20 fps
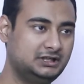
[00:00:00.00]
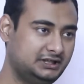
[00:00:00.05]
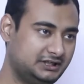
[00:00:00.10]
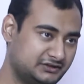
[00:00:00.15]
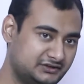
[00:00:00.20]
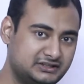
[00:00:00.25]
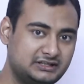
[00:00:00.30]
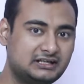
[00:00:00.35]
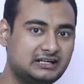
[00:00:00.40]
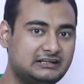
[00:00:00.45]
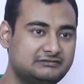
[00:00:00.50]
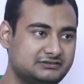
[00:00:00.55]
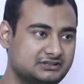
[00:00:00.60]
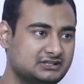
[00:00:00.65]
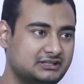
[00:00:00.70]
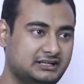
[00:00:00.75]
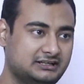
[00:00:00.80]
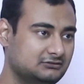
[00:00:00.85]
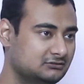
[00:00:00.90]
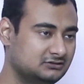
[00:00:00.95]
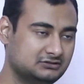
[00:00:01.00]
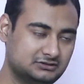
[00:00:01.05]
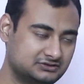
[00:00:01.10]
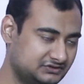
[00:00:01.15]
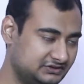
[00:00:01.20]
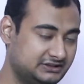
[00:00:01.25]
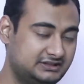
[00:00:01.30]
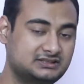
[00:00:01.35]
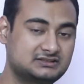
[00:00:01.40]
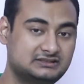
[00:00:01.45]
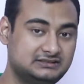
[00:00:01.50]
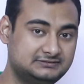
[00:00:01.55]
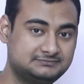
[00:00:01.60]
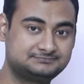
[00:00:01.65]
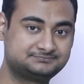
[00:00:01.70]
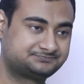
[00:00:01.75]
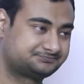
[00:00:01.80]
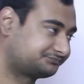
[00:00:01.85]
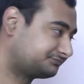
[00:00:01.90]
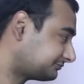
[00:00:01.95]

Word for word: in real life it's like seriously